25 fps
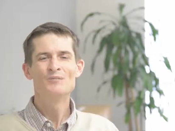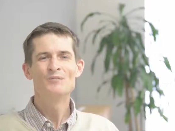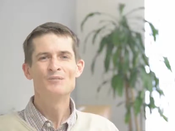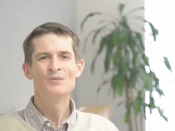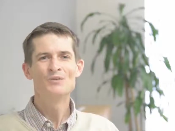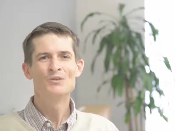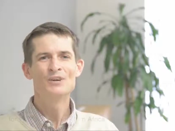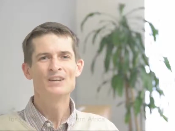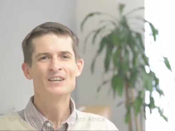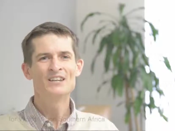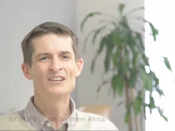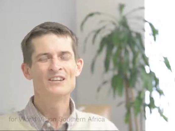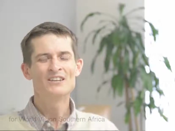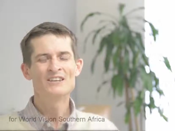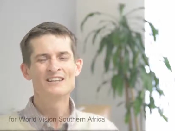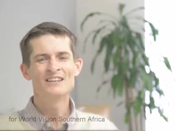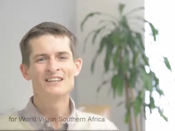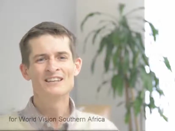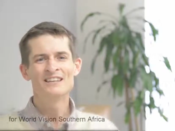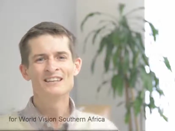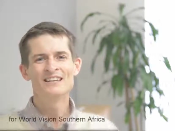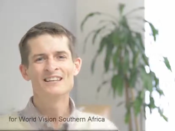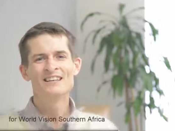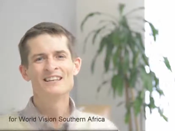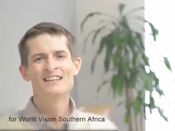
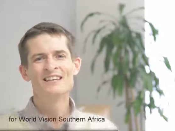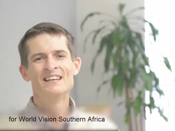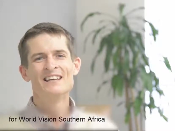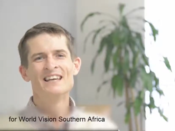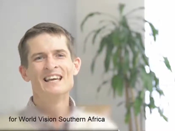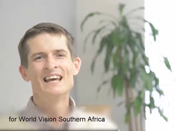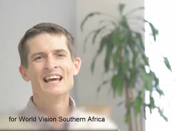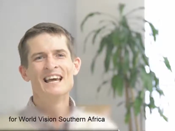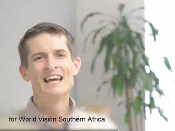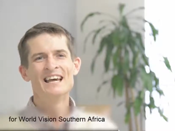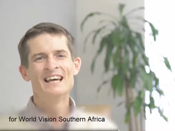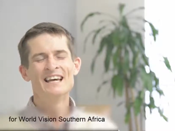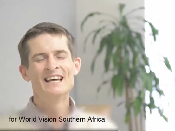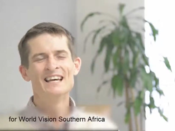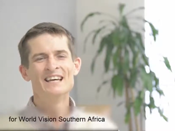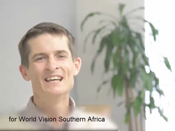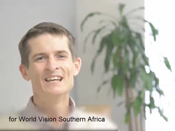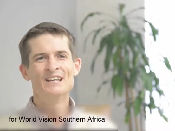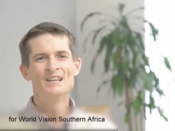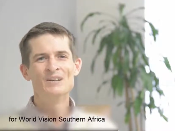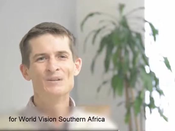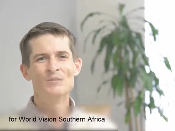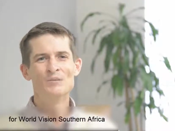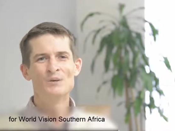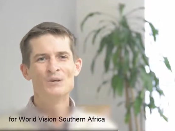regularly.
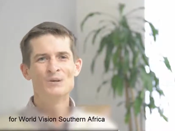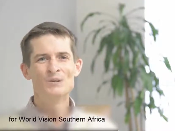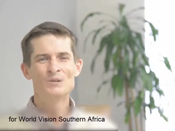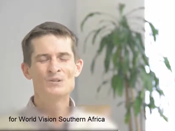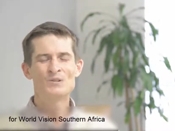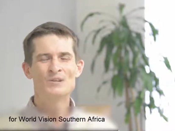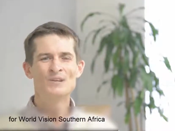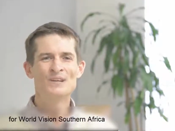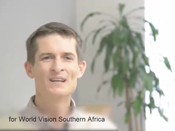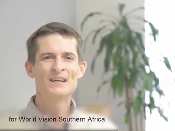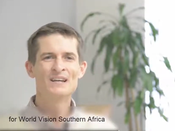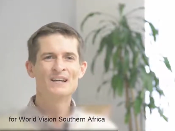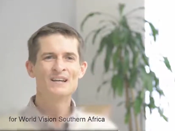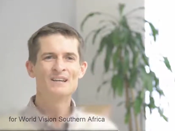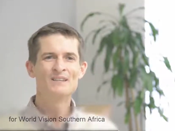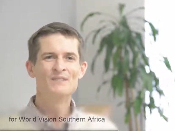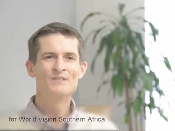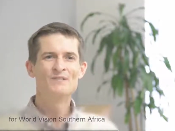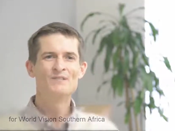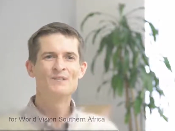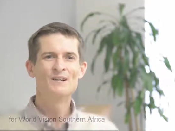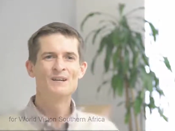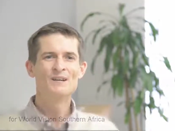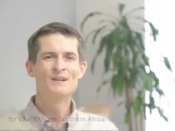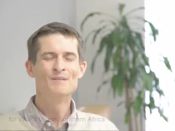And we also
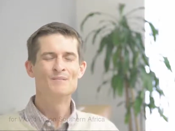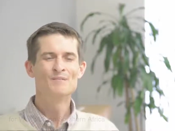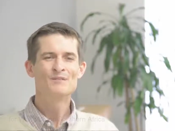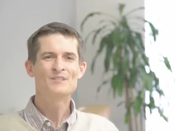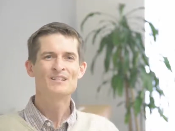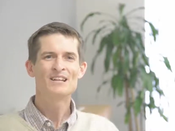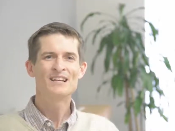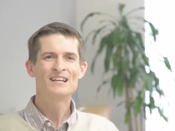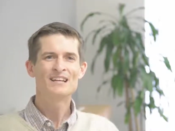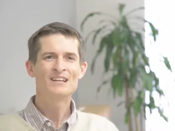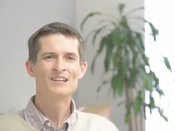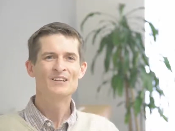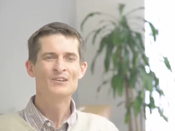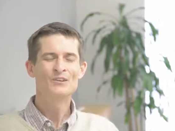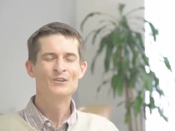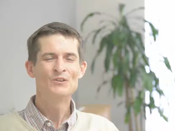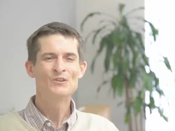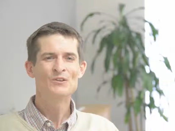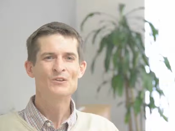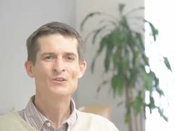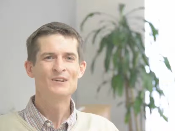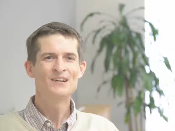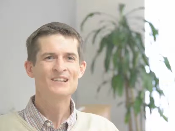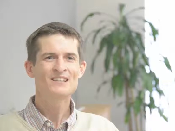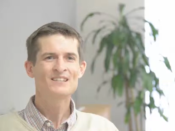have
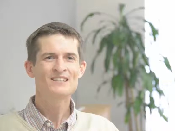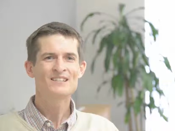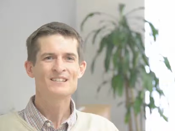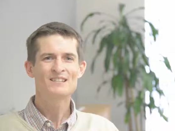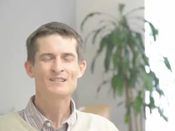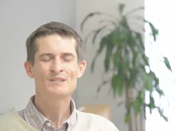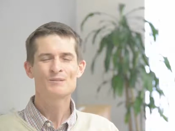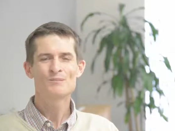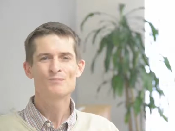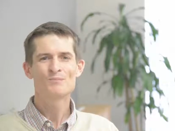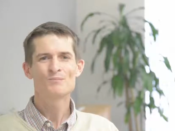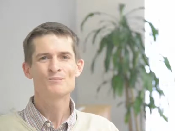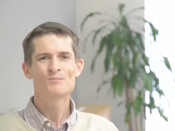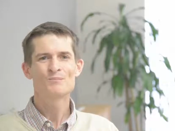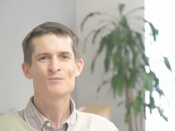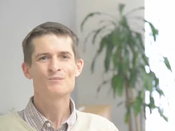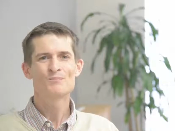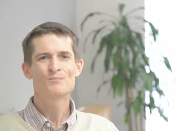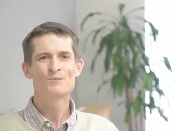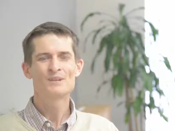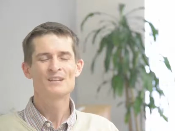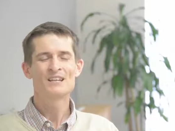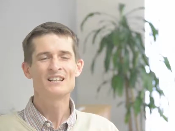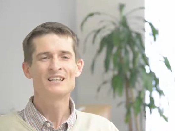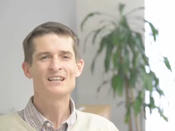cyclone threats,
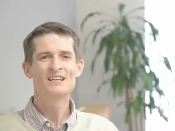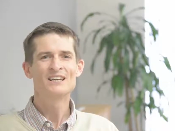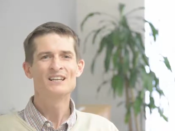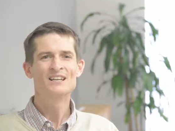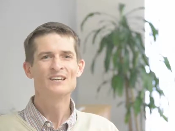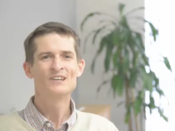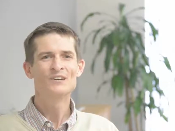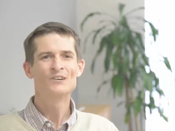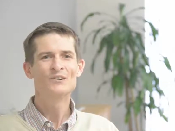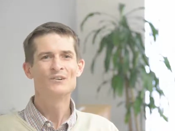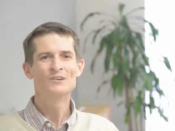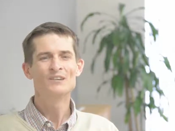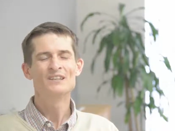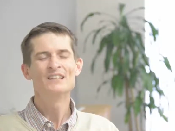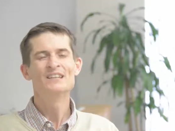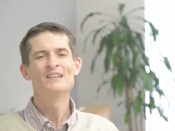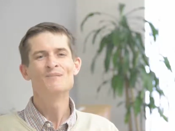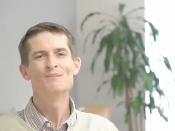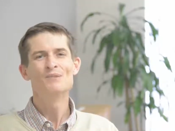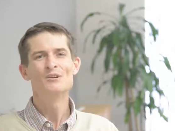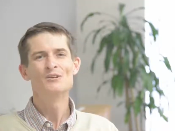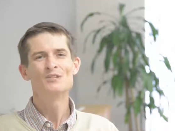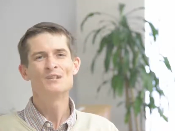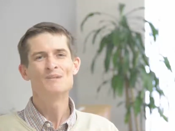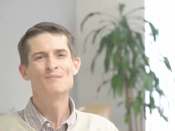particularly along
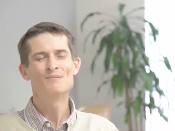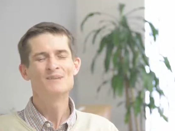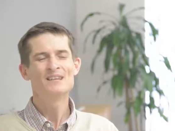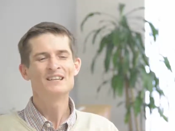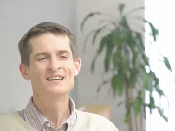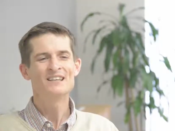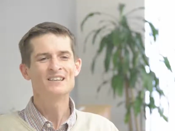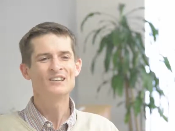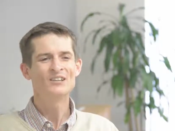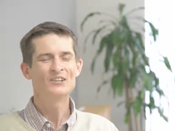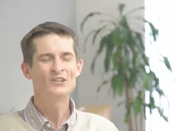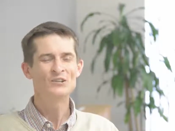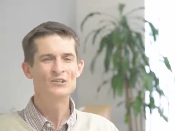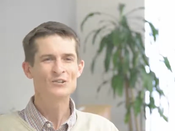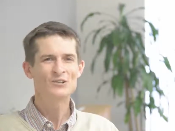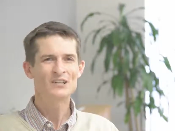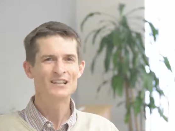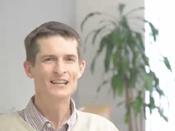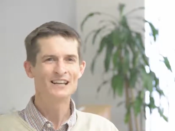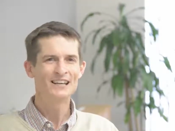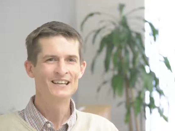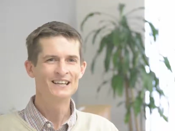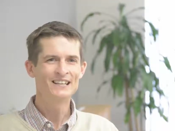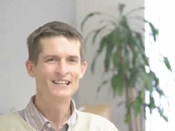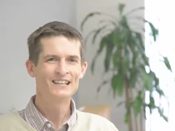the Mozambican
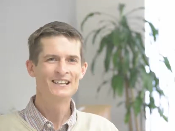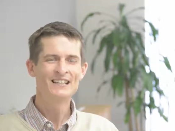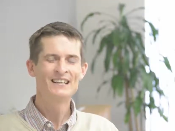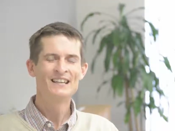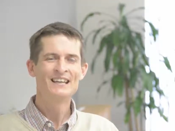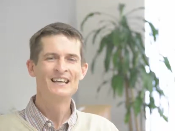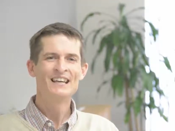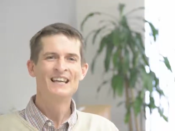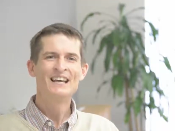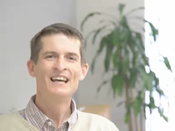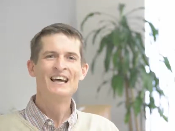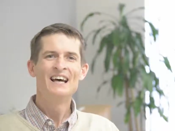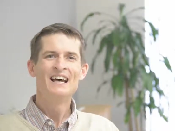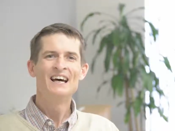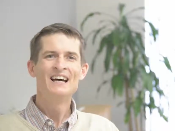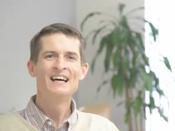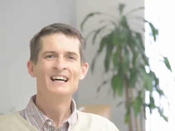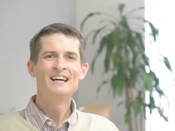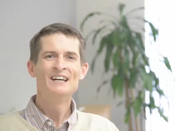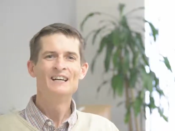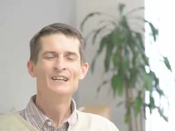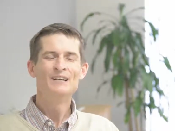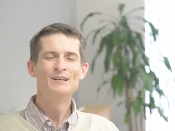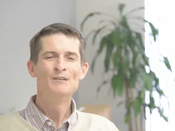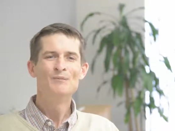coastline,
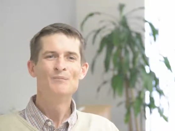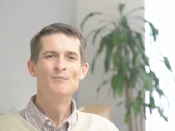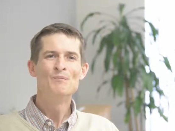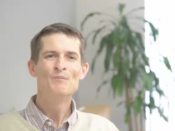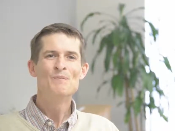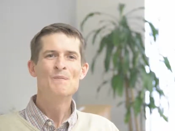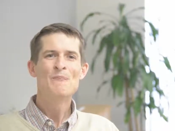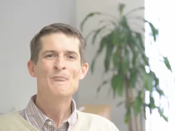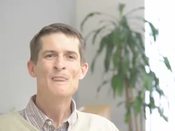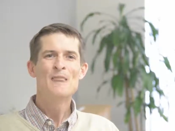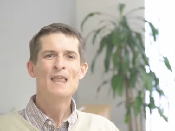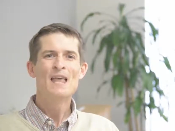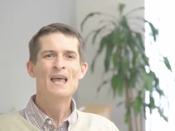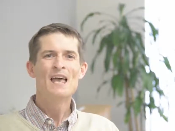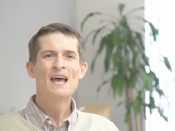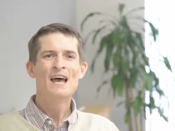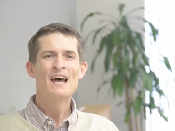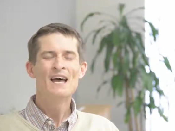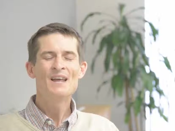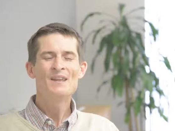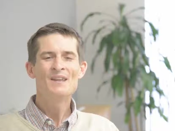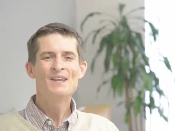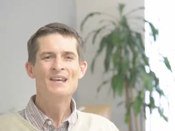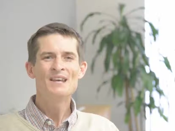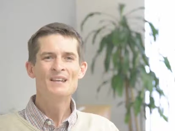and
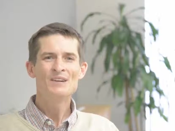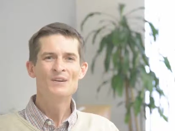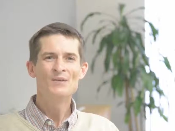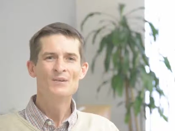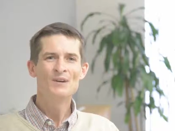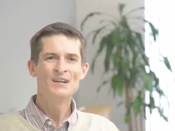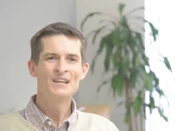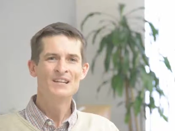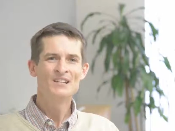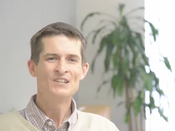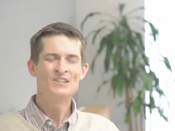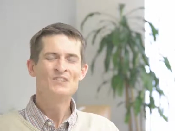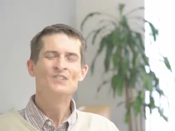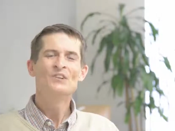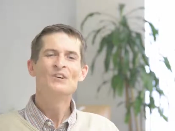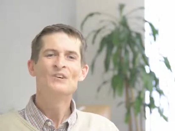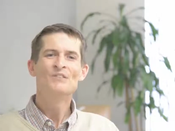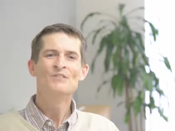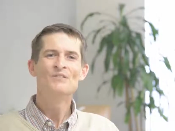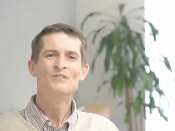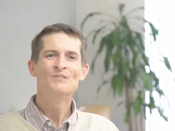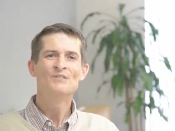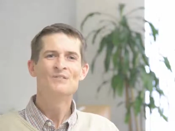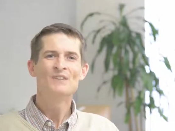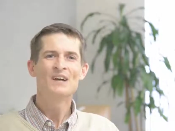then a range
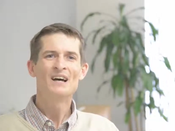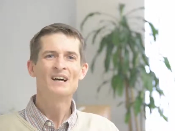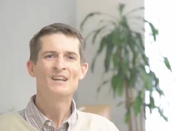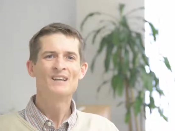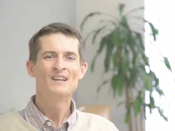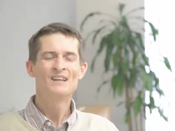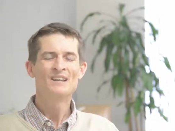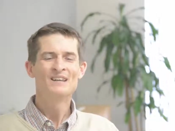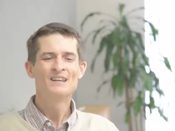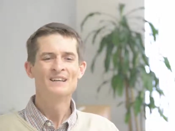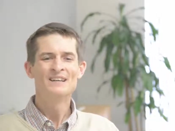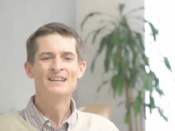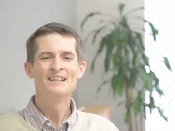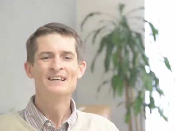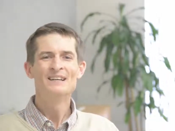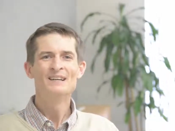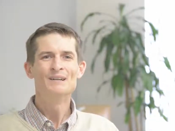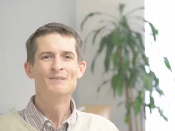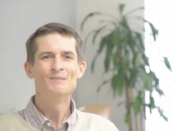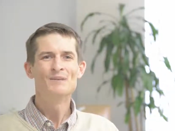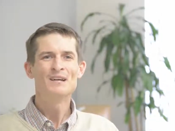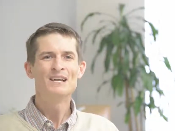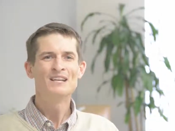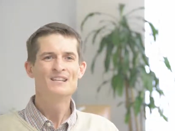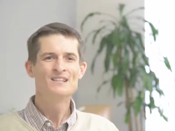of other
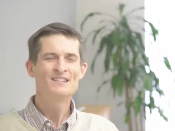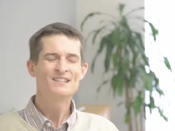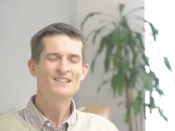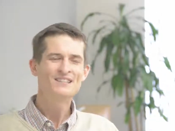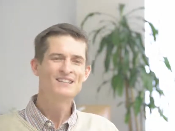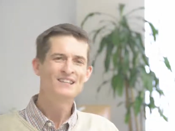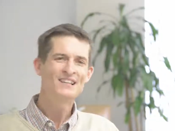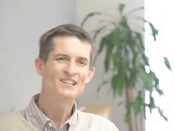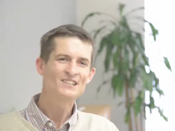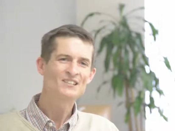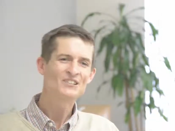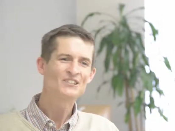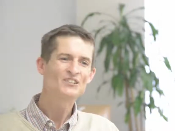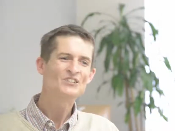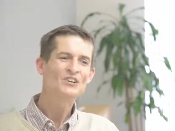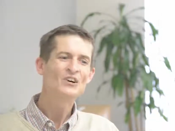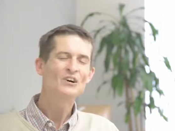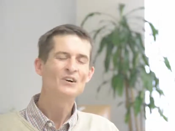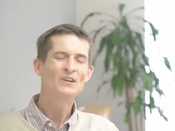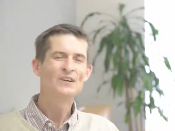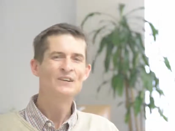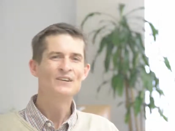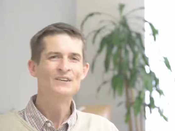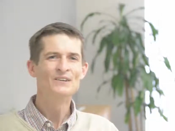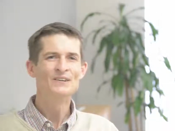hazards such as
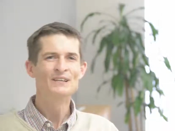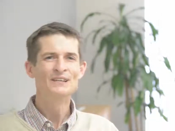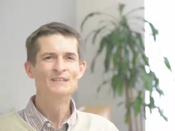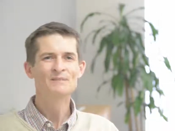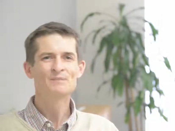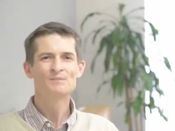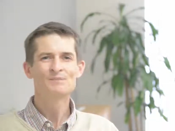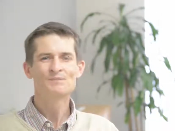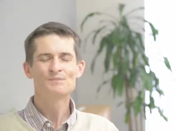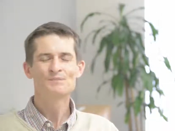cholera